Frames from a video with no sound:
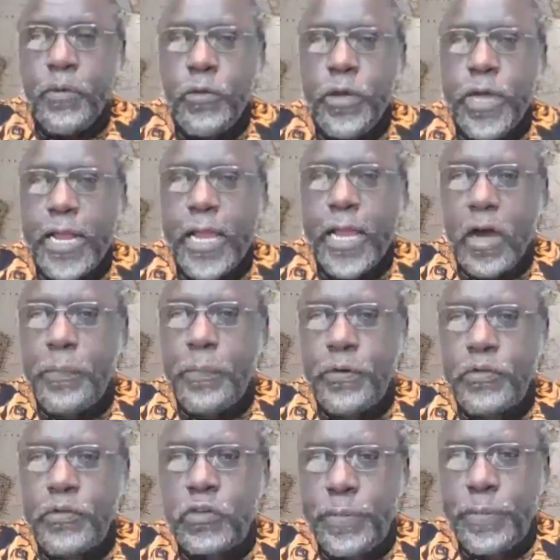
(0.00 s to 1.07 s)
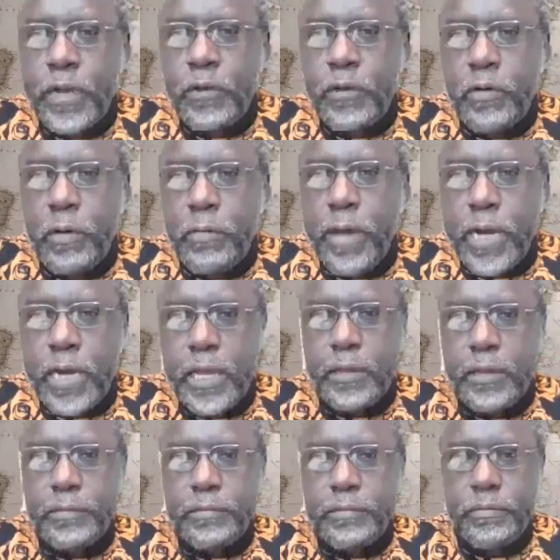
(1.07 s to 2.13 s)
we can help you spend your money.
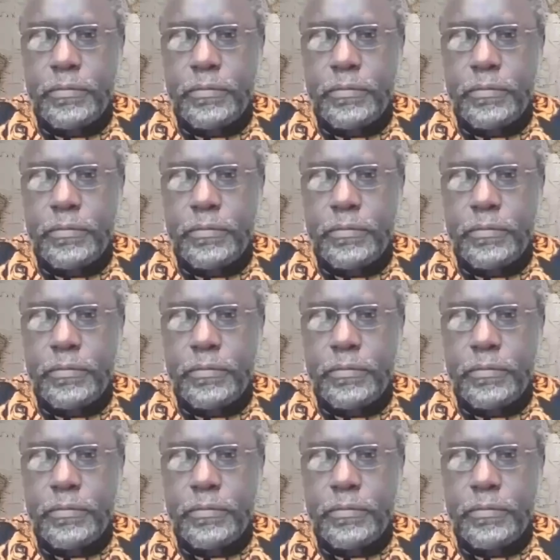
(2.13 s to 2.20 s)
